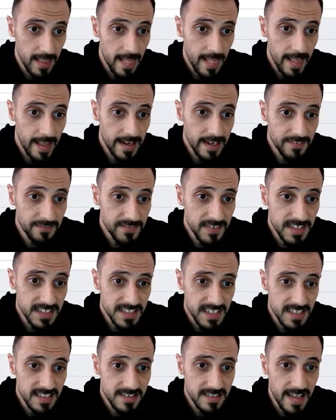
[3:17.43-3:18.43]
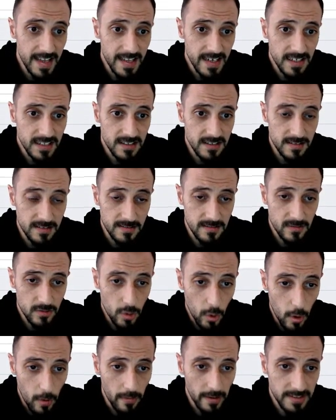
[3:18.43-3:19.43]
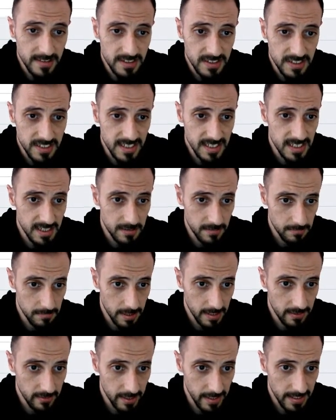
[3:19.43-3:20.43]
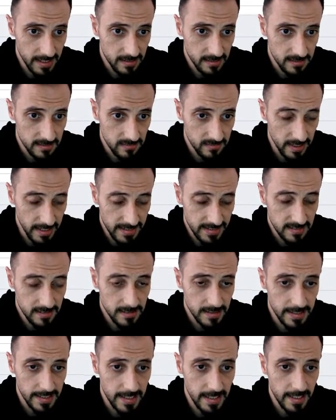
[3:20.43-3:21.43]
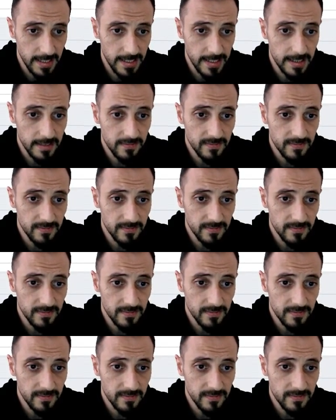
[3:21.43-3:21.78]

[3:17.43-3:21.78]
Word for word: And if we say data draw a tree by right right clicking it,